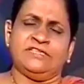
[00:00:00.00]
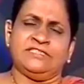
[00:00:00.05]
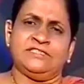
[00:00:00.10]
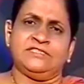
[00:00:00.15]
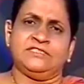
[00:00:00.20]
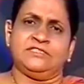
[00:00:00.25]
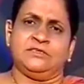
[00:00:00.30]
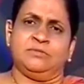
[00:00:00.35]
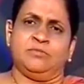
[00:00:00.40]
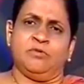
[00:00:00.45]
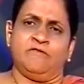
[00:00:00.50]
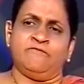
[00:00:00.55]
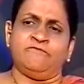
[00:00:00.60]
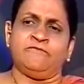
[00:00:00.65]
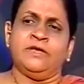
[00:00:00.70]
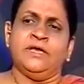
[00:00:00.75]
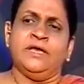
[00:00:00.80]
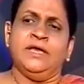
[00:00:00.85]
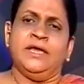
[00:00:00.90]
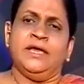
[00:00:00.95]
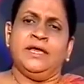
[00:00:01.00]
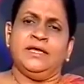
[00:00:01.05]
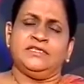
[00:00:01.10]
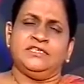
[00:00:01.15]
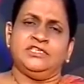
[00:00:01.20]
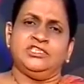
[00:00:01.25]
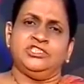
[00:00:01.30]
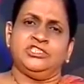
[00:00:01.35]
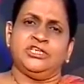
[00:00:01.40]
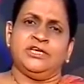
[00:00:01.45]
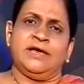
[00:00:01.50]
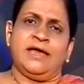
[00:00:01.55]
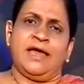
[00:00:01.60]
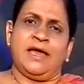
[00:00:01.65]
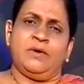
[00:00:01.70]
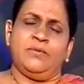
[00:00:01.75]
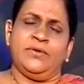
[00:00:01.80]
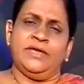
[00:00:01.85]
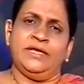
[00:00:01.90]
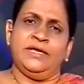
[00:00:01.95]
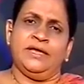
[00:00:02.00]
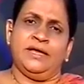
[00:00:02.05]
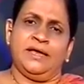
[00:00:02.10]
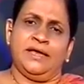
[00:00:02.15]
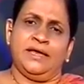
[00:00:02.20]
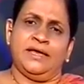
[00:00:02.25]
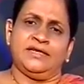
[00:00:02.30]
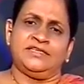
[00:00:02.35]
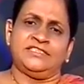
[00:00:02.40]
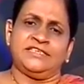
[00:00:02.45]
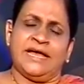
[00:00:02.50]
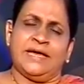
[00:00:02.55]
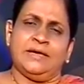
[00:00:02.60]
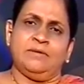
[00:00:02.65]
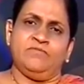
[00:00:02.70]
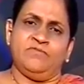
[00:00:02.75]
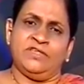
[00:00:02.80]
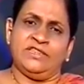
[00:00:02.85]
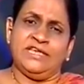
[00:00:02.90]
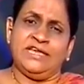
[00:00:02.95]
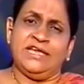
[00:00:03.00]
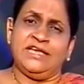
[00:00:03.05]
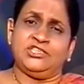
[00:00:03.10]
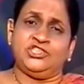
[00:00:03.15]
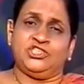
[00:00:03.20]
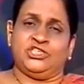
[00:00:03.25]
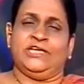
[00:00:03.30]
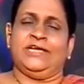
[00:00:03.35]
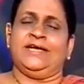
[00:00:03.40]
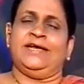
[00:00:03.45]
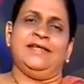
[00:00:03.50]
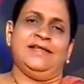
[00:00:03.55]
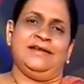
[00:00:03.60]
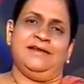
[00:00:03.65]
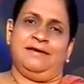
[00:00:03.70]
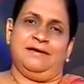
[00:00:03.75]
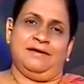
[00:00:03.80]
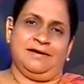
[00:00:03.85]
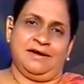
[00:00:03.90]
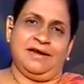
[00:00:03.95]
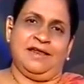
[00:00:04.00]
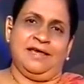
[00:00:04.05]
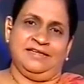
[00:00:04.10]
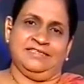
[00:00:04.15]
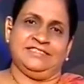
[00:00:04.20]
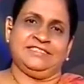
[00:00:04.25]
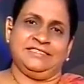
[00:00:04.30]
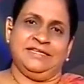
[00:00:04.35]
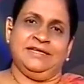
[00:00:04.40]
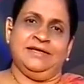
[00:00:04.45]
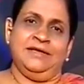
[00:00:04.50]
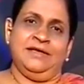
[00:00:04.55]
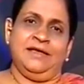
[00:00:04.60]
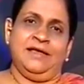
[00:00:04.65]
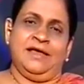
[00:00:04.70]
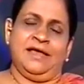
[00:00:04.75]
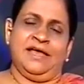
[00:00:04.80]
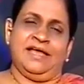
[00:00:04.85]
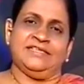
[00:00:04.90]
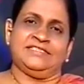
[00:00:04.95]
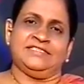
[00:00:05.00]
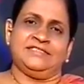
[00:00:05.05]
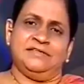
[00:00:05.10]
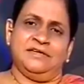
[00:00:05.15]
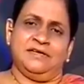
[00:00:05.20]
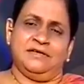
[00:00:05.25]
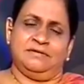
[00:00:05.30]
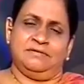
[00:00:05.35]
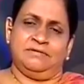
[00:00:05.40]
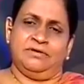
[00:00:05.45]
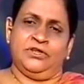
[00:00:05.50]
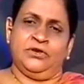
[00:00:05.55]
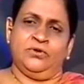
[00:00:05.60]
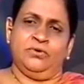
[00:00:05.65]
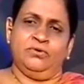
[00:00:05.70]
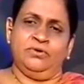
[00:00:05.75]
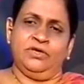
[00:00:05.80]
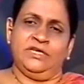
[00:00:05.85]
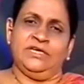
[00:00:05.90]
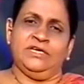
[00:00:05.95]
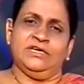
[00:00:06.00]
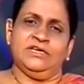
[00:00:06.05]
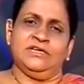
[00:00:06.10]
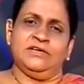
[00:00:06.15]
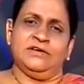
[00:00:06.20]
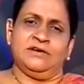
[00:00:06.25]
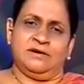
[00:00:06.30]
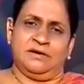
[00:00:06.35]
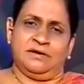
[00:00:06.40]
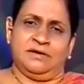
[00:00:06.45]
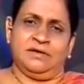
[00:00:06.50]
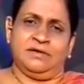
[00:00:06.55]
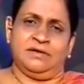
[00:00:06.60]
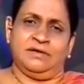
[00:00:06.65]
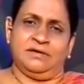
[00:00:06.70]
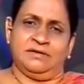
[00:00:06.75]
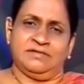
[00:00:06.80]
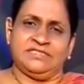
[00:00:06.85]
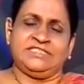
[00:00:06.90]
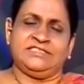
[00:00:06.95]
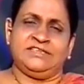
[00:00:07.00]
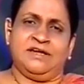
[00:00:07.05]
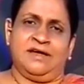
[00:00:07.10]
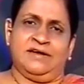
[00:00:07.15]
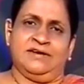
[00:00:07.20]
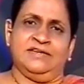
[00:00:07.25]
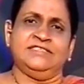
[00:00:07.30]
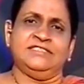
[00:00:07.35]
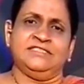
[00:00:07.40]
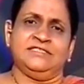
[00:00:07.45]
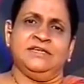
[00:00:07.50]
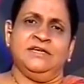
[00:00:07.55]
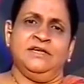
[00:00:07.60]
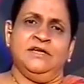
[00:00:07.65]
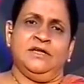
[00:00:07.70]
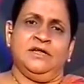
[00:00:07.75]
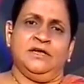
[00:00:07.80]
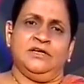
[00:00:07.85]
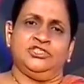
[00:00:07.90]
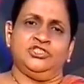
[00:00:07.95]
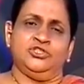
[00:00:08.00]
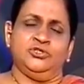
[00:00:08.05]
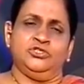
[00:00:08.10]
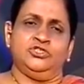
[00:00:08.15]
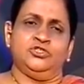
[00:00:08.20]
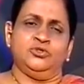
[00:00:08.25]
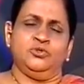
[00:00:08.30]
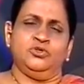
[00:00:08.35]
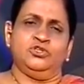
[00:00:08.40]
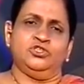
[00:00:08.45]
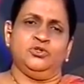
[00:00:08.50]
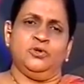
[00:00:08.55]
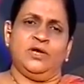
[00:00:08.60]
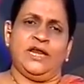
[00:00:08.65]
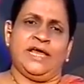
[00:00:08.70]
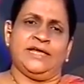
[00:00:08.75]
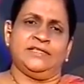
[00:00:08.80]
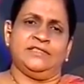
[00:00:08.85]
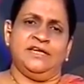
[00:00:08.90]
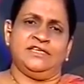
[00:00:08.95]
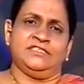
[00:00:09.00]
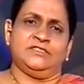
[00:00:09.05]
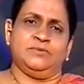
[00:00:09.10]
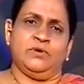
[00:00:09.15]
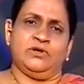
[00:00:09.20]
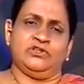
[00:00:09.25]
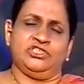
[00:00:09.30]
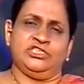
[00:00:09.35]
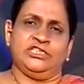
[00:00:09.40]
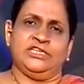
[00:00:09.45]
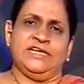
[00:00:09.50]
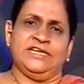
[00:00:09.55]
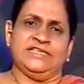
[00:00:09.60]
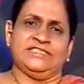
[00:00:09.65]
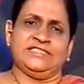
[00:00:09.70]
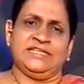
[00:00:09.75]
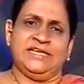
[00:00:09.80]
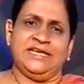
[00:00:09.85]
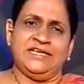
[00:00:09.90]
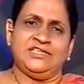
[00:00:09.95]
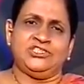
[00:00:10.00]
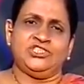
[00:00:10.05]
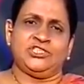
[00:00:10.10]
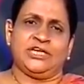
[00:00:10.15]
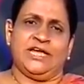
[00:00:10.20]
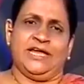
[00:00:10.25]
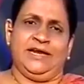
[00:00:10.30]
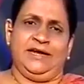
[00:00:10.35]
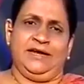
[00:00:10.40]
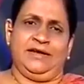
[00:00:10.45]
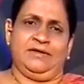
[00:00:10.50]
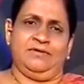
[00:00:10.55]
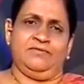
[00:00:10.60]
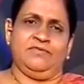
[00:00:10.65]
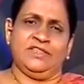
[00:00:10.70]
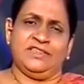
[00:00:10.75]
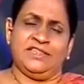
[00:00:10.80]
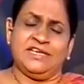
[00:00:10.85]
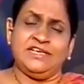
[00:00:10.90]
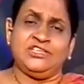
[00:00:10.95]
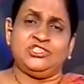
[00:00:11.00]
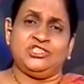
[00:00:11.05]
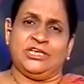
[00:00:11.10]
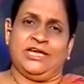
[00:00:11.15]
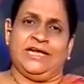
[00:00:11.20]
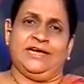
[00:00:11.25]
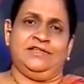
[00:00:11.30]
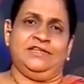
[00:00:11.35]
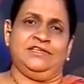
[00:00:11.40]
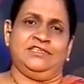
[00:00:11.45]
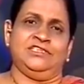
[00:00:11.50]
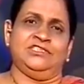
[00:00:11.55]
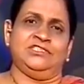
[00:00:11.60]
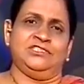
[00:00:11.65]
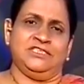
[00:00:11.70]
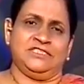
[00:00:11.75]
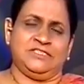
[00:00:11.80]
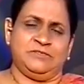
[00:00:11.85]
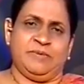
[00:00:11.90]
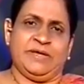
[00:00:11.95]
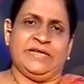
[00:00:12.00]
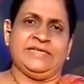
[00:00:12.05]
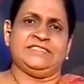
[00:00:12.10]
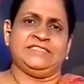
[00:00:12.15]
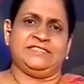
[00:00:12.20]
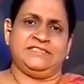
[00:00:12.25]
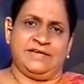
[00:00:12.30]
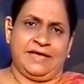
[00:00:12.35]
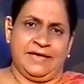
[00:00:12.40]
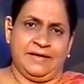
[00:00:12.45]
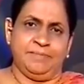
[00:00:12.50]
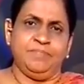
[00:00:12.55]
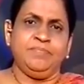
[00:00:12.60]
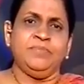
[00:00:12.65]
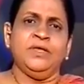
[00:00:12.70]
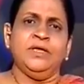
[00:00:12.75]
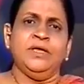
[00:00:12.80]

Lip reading: system of teacher having a time with each kid in her class as the year starts. June, July, that's what she does. Each child, with each child, the teacher spends time,